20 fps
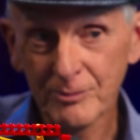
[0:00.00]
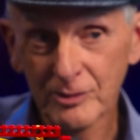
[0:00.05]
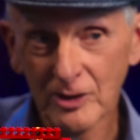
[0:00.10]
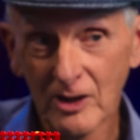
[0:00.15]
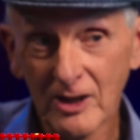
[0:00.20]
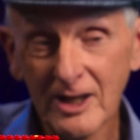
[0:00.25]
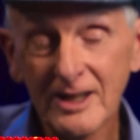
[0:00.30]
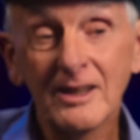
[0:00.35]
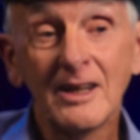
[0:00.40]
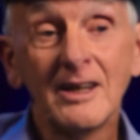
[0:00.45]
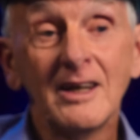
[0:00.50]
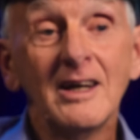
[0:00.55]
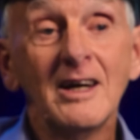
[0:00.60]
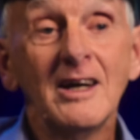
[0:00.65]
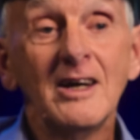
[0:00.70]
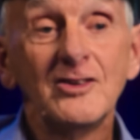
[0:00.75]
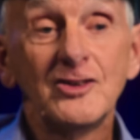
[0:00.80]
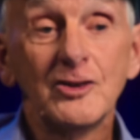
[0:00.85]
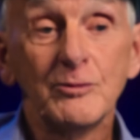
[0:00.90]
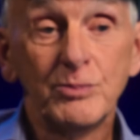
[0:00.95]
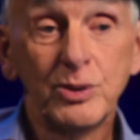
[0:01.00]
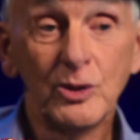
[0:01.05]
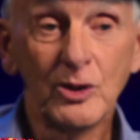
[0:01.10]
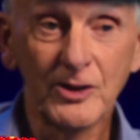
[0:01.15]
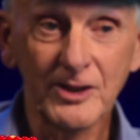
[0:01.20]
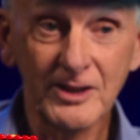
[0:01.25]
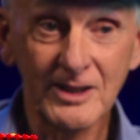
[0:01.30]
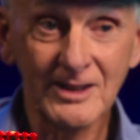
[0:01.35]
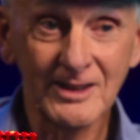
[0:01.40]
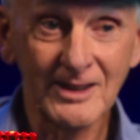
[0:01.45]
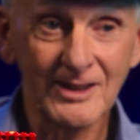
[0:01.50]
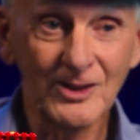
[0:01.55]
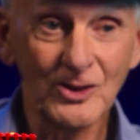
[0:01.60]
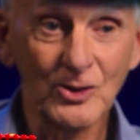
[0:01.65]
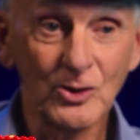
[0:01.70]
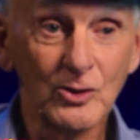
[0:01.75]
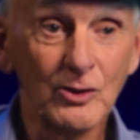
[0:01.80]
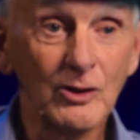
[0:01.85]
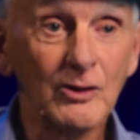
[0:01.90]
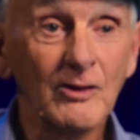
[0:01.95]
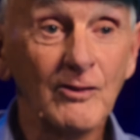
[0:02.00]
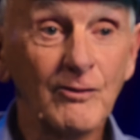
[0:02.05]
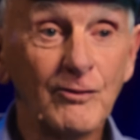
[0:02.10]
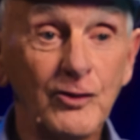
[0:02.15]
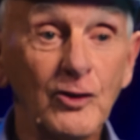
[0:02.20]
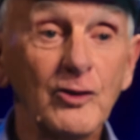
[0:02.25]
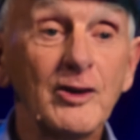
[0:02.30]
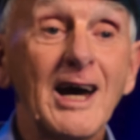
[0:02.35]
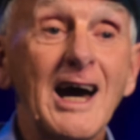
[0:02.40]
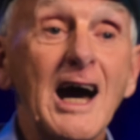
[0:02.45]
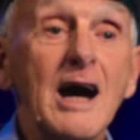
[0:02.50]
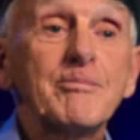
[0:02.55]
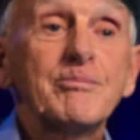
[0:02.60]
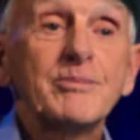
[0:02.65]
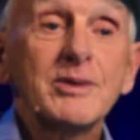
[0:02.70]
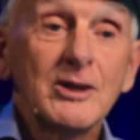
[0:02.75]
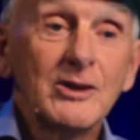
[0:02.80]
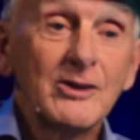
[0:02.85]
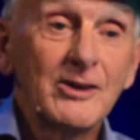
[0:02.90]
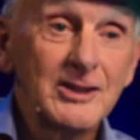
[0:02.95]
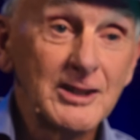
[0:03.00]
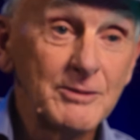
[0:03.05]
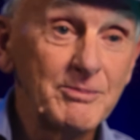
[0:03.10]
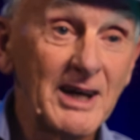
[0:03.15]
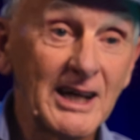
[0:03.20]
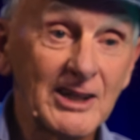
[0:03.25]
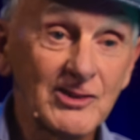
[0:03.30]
upright to pulling your foot up behind your